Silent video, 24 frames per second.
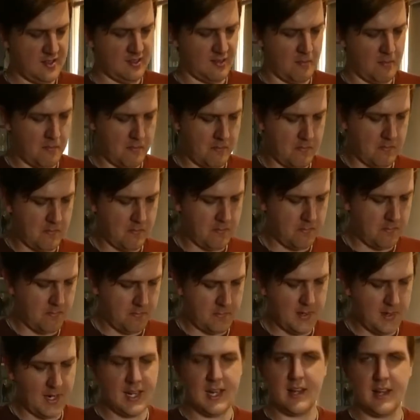has
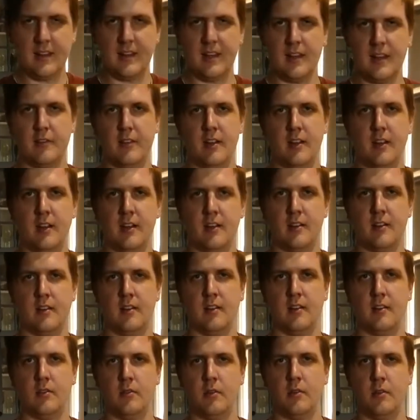been out of the oven now.
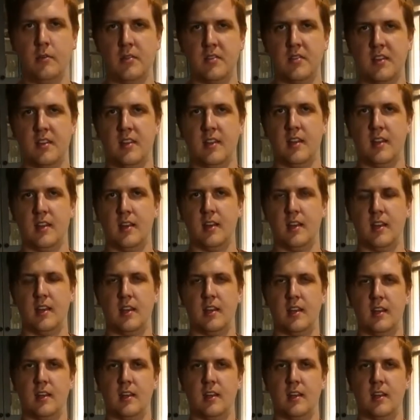It was in there